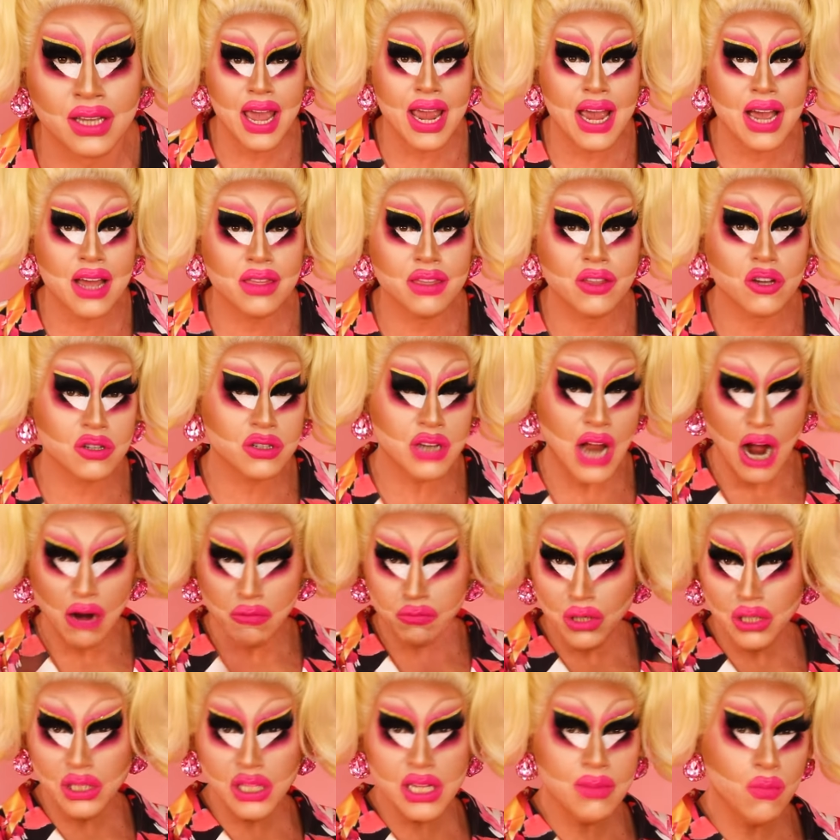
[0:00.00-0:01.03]
And there's not
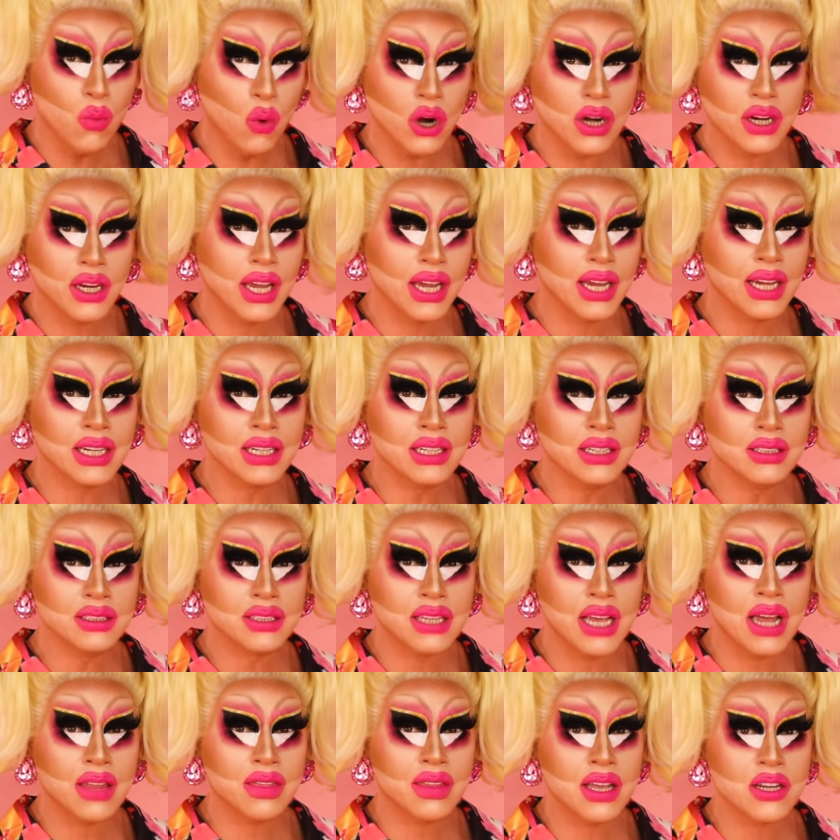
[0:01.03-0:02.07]
really more gigs
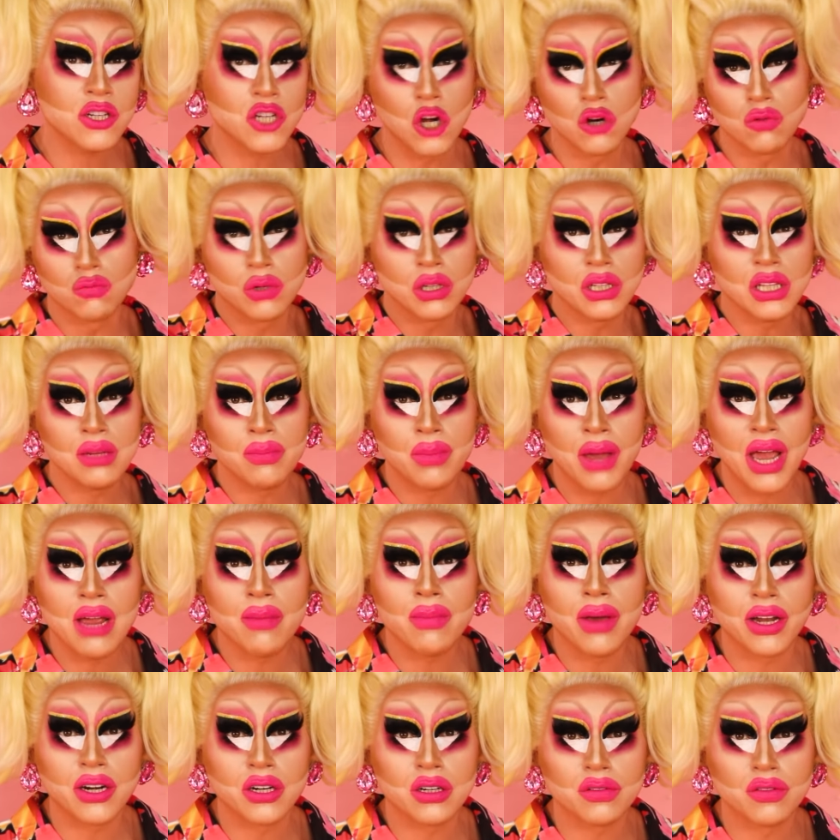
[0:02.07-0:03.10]
and they don't really pay
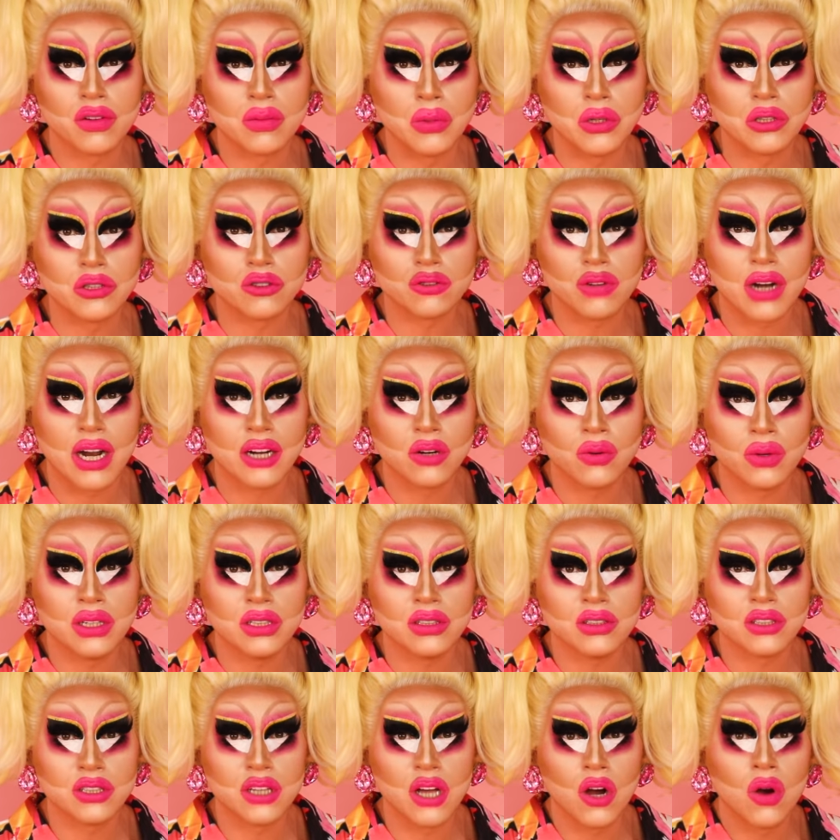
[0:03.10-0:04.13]
better for most drag
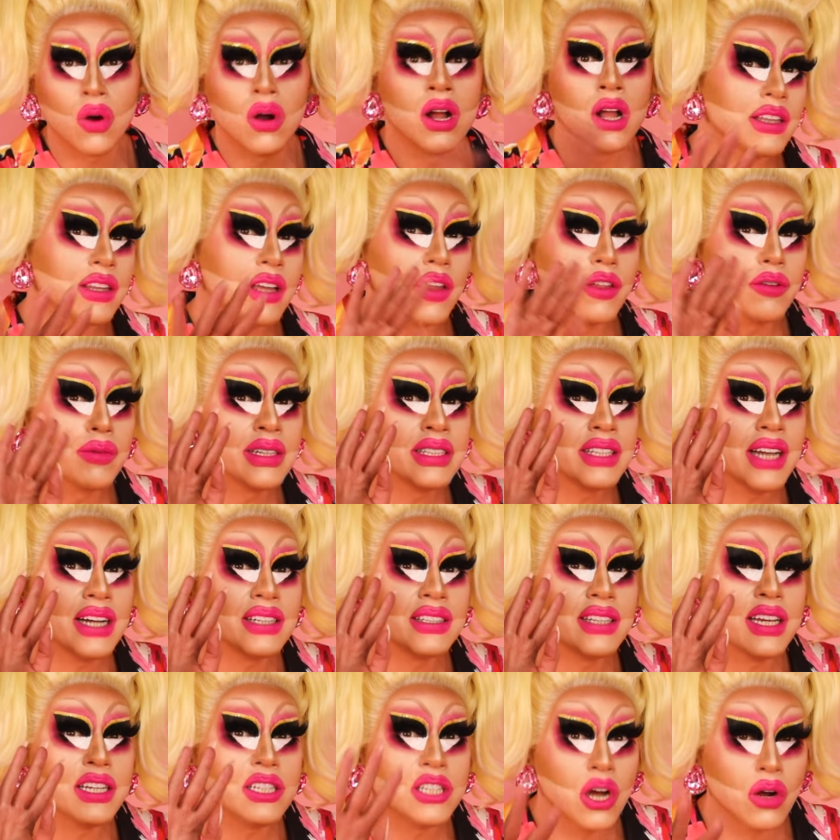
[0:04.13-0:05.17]
queens. So the other reason I
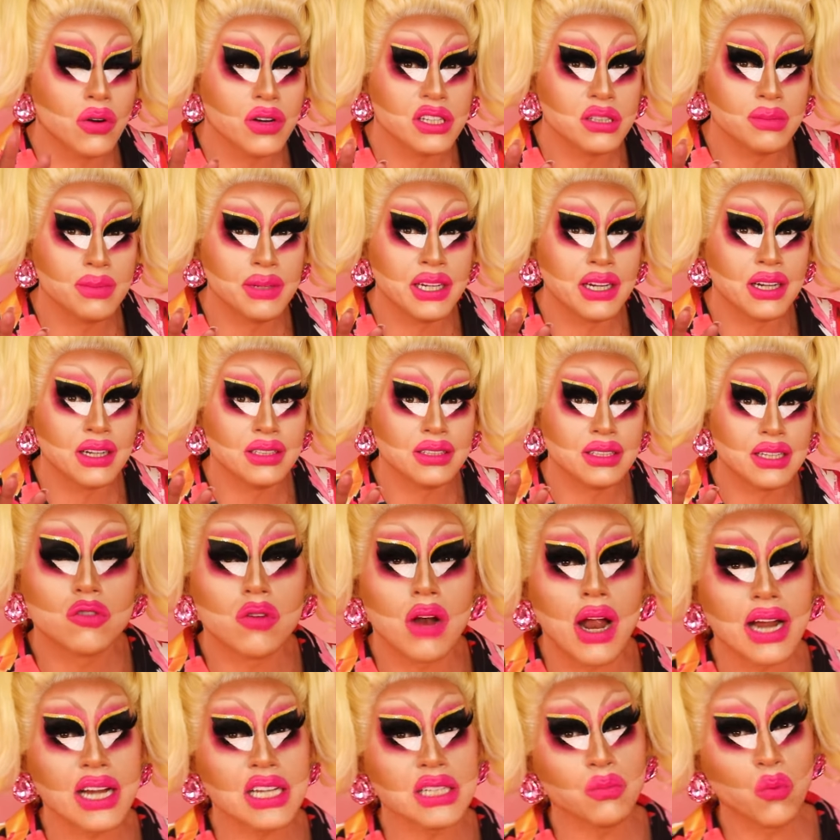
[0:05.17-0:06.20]
say don't is because
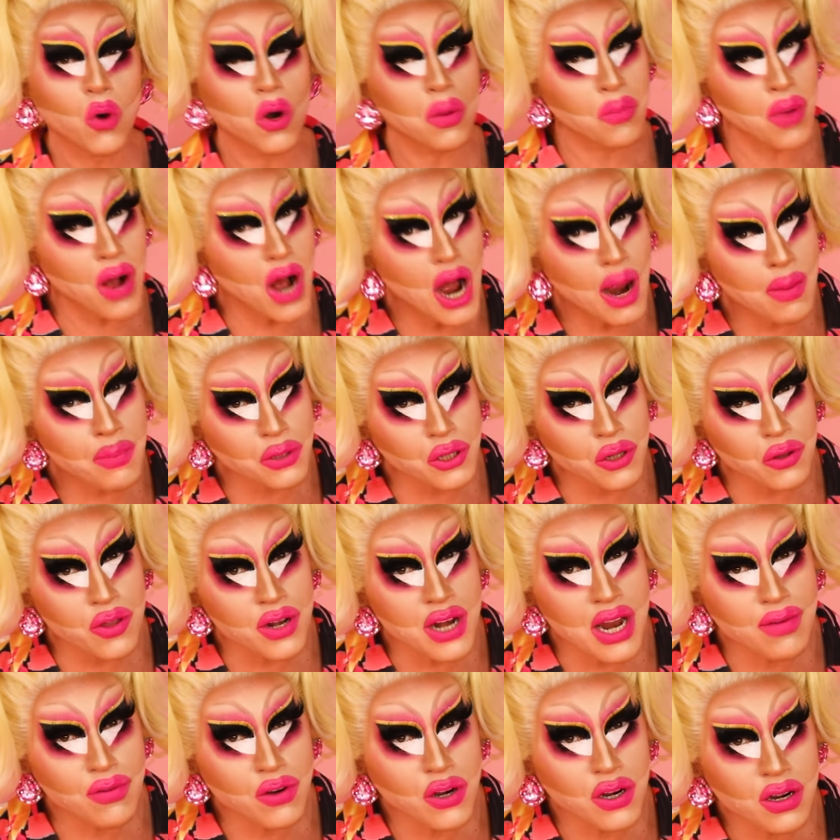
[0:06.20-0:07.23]
drag is more popular than
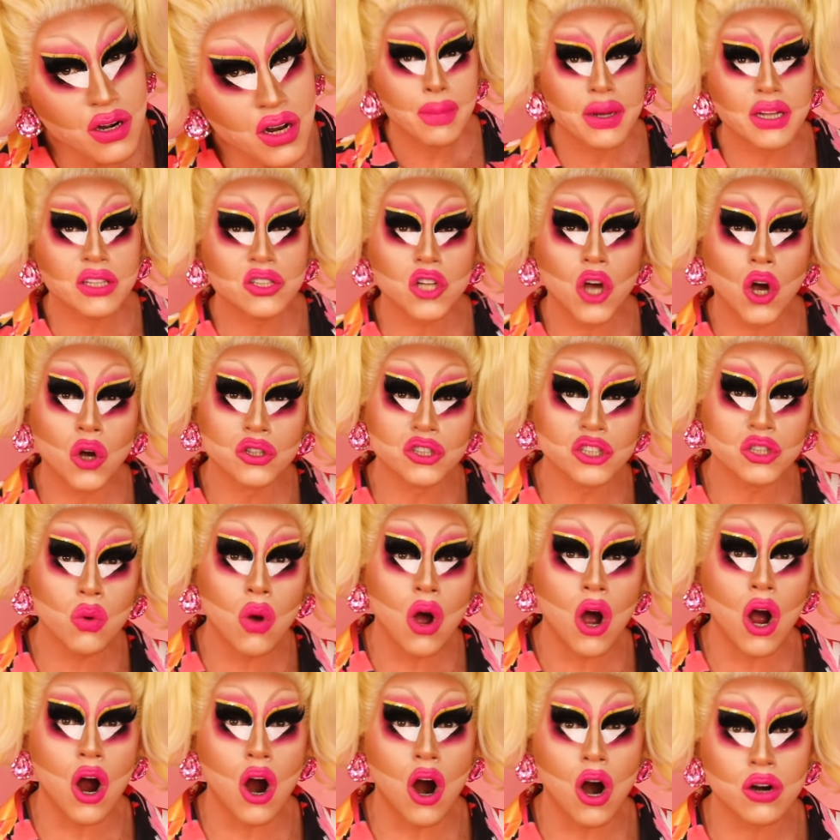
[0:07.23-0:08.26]
ever, but it's also
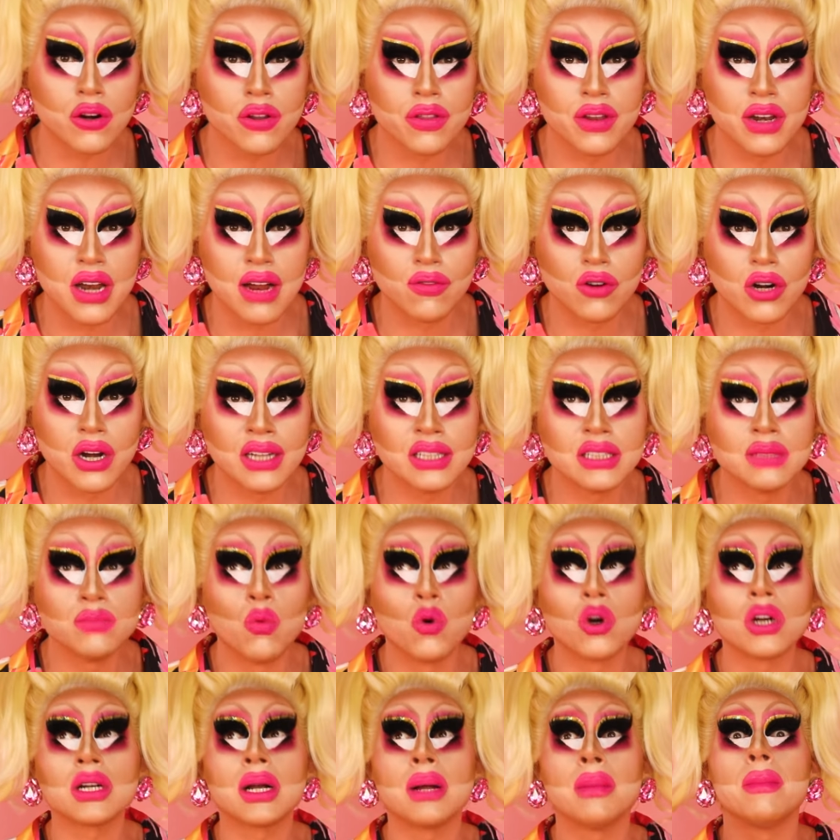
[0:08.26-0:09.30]
harder than ever. It's
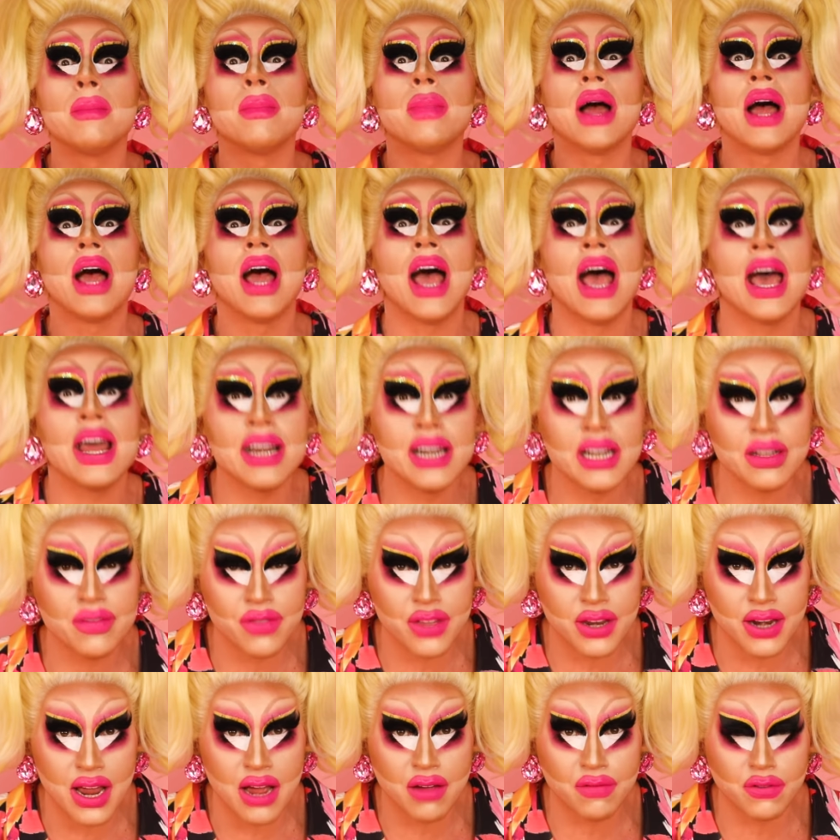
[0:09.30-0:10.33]
more competitive
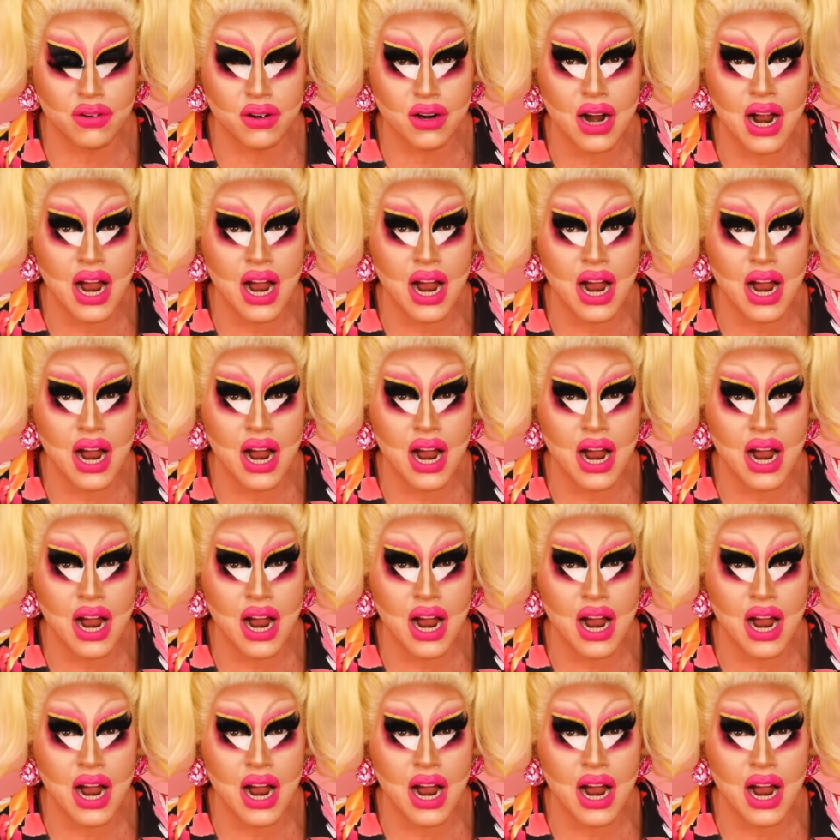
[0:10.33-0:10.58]
than ever.